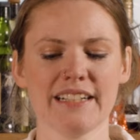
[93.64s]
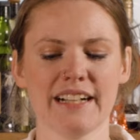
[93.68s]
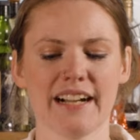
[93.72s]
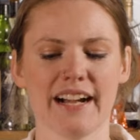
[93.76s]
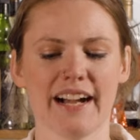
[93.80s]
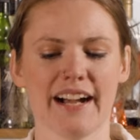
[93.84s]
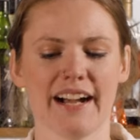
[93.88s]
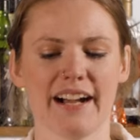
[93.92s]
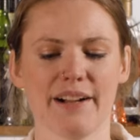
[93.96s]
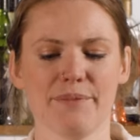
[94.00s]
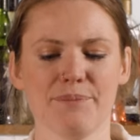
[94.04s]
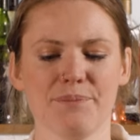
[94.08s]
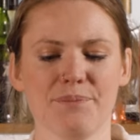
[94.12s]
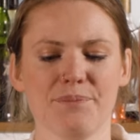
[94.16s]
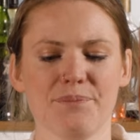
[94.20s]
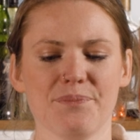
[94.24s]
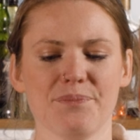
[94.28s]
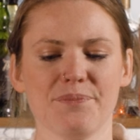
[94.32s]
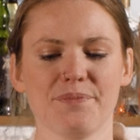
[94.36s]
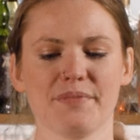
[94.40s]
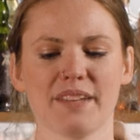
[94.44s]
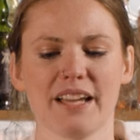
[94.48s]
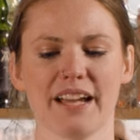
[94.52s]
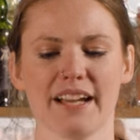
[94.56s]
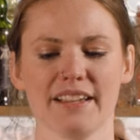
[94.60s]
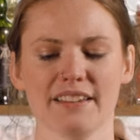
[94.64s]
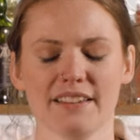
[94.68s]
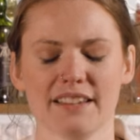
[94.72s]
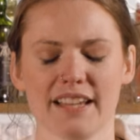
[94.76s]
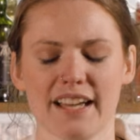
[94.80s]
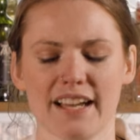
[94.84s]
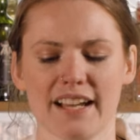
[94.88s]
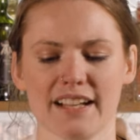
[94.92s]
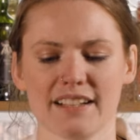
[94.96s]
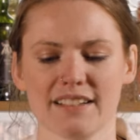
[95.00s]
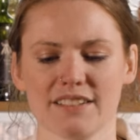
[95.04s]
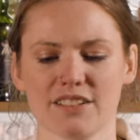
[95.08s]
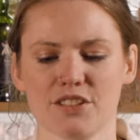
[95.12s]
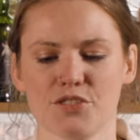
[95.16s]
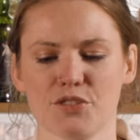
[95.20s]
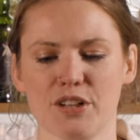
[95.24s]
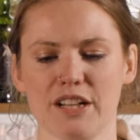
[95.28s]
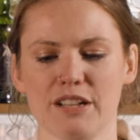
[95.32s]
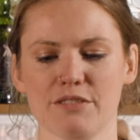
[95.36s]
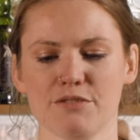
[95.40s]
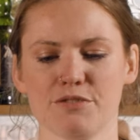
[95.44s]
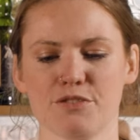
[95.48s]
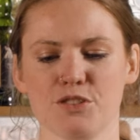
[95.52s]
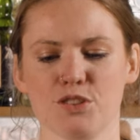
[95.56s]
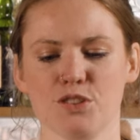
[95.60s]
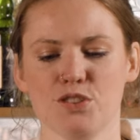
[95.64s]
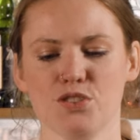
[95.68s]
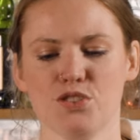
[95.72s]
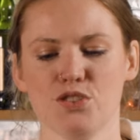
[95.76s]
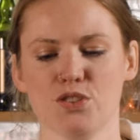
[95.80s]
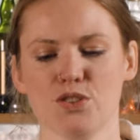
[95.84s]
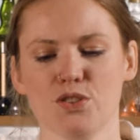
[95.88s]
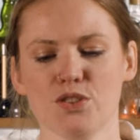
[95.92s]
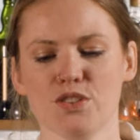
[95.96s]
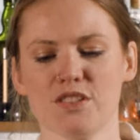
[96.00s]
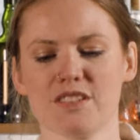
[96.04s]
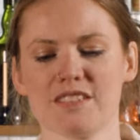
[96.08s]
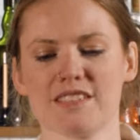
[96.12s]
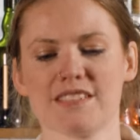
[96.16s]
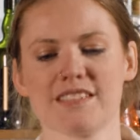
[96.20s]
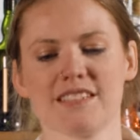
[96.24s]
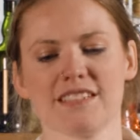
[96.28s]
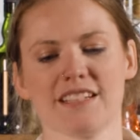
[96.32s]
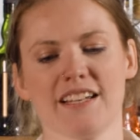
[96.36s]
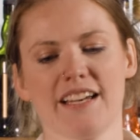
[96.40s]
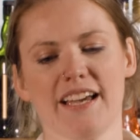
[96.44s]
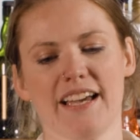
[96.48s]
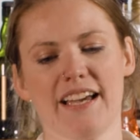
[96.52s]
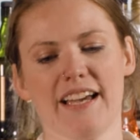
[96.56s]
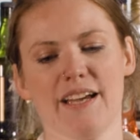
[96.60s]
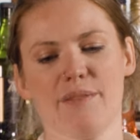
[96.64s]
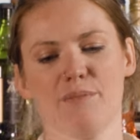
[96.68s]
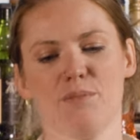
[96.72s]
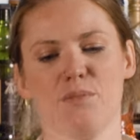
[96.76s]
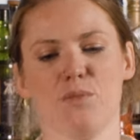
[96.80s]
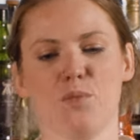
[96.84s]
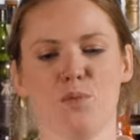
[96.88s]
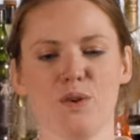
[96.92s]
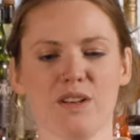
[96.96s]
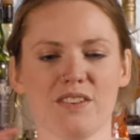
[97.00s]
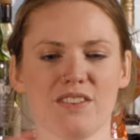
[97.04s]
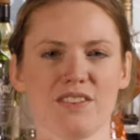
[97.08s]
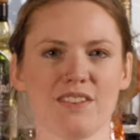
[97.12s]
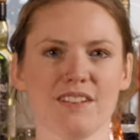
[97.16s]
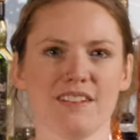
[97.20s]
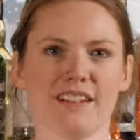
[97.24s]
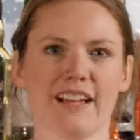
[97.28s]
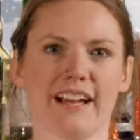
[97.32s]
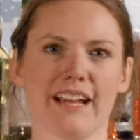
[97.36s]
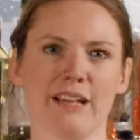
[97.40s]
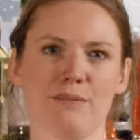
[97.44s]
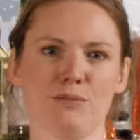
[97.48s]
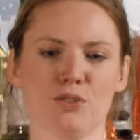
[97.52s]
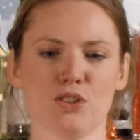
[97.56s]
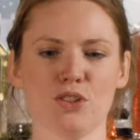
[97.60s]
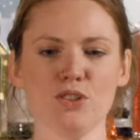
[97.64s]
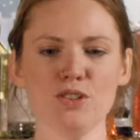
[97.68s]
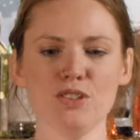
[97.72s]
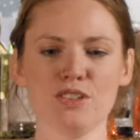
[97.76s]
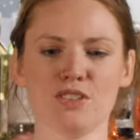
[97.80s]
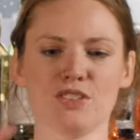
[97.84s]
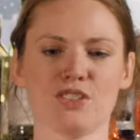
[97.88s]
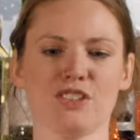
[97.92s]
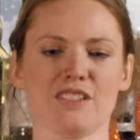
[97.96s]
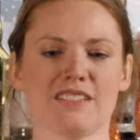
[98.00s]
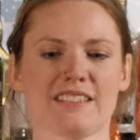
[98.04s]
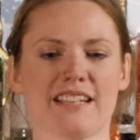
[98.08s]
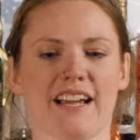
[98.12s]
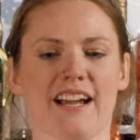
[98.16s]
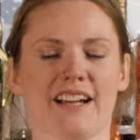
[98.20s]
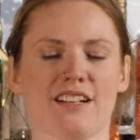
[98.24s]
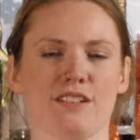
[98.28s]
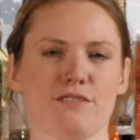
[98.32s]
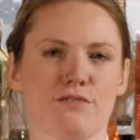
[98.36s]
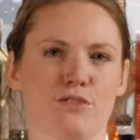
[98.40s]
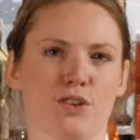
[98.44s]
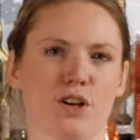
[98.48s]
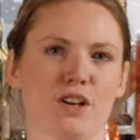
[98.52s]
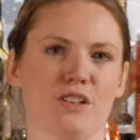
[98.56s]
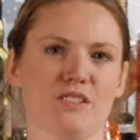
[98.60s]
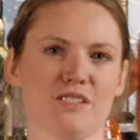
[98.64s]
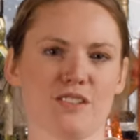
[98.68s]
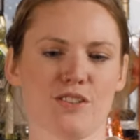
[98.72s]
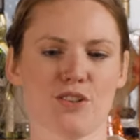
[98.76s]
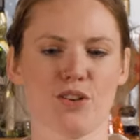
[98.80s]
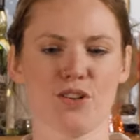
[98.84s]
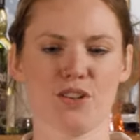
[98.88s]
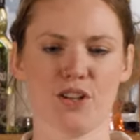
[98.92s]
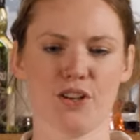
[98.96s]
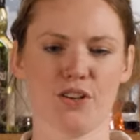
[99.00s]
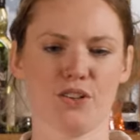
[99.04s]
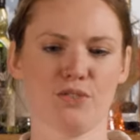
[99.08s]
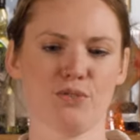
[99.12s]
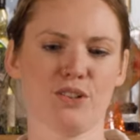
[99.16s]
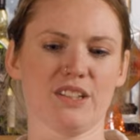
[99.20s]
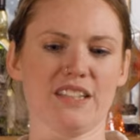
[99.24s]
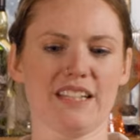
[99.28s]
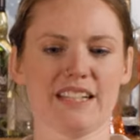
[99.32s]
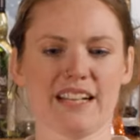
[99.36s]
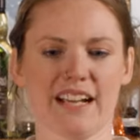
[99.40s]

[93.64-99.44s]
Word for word: Um, and that grapefruit juice um, with the lime juice just kind of rounds it all out really